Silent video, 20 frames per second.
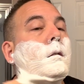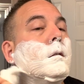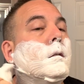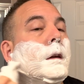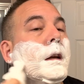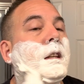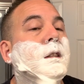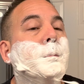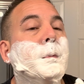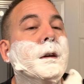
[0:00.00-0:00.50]

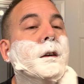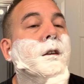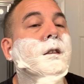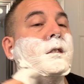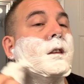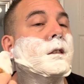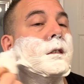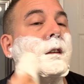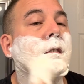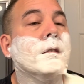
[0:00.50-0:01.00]

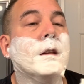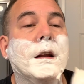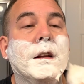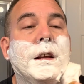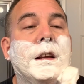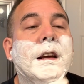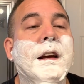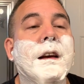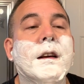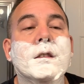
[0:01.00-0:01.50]
experiences that
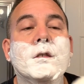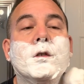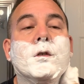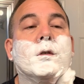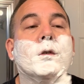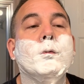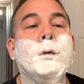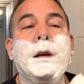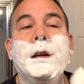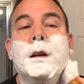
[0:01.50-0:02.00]
he has during
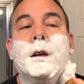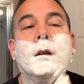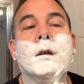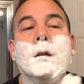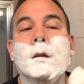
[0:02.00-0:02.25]
the week.